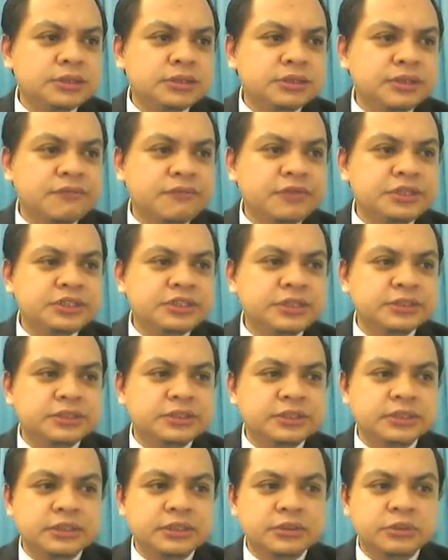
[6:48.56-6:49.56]
sufficient
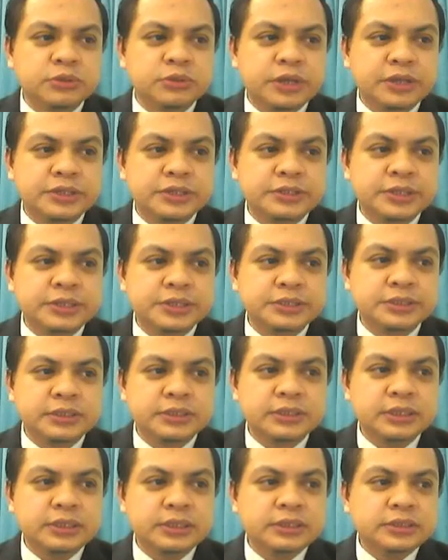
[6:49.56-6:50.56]
to
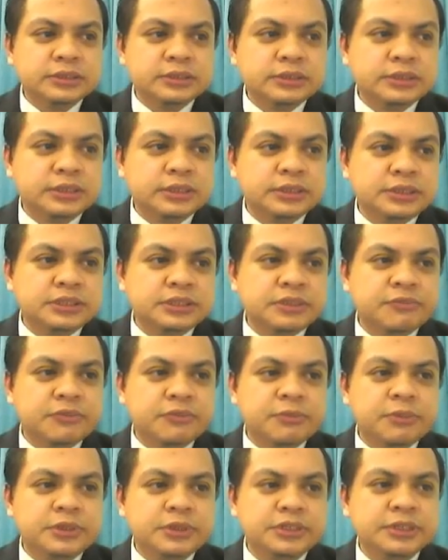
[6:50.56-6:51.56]
characterize these
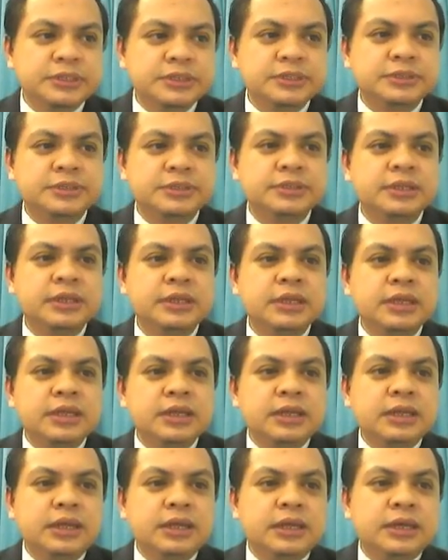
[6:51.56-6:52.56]
informations.
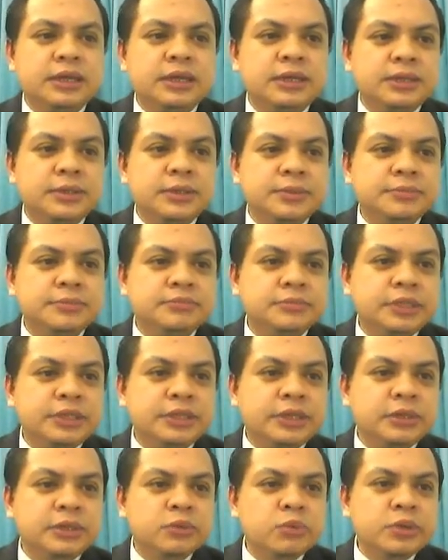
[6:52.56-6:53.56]

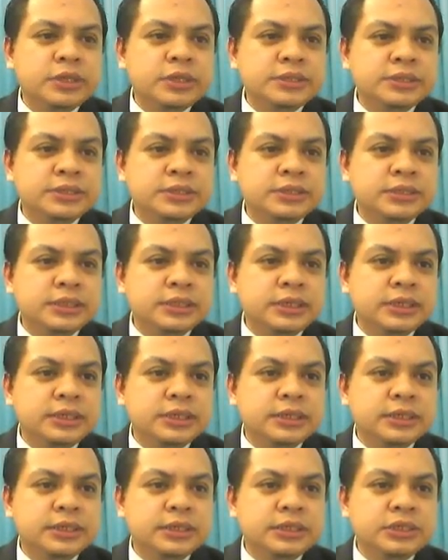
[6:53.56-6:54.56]
In other words,
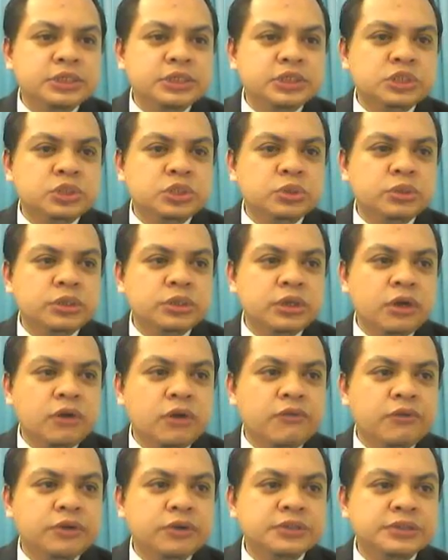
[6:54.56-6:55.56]
it shows the
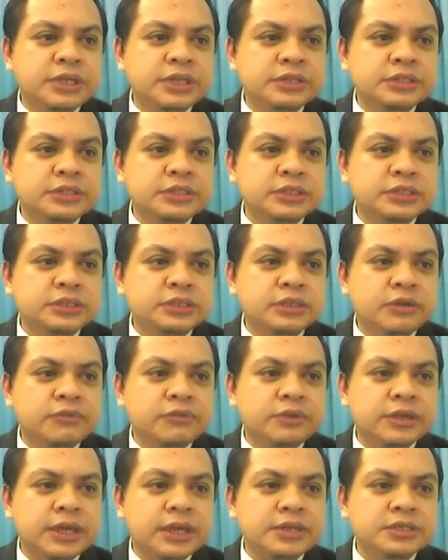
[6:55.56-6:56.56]
overall structures
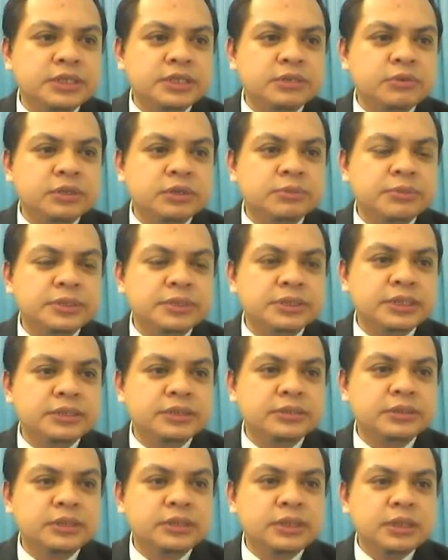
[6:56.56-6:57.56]
of the Kansei were
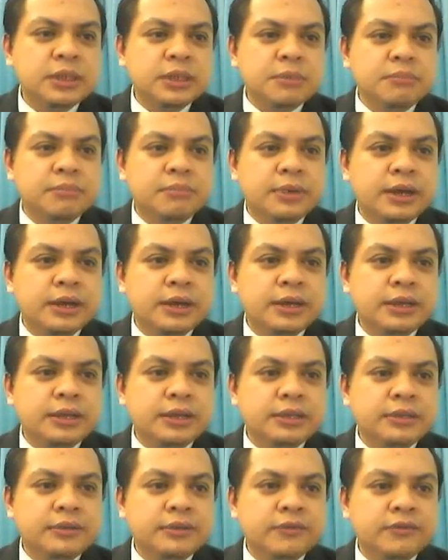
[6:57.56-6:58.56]
represented
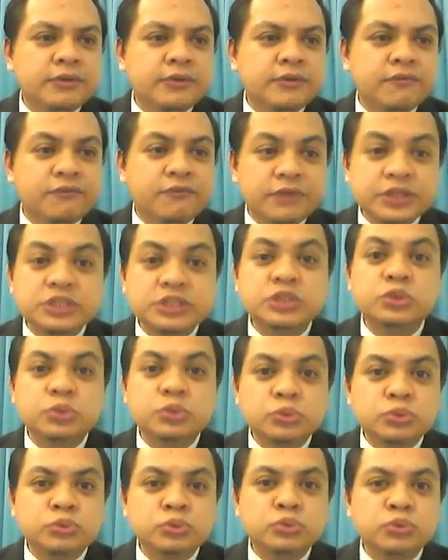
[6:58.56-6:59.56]
by the first
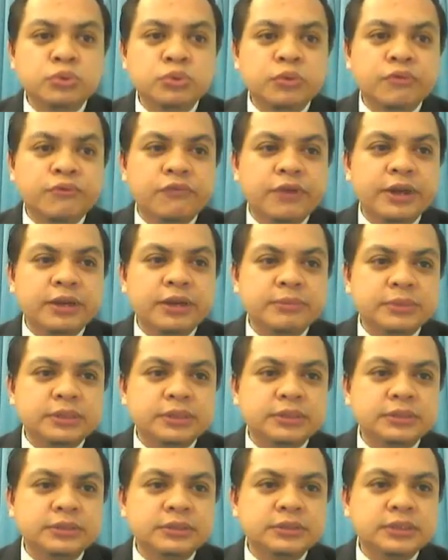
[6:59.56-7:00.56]
two
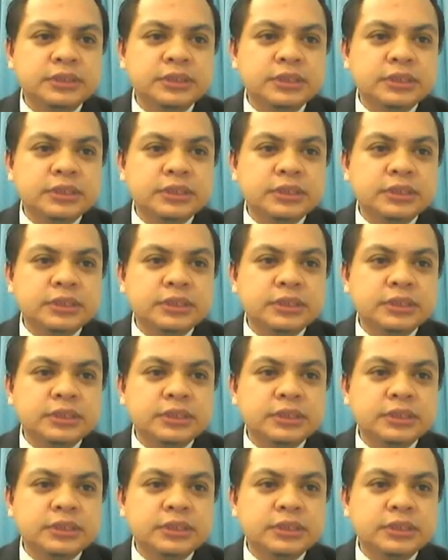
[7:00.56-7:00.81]
variables.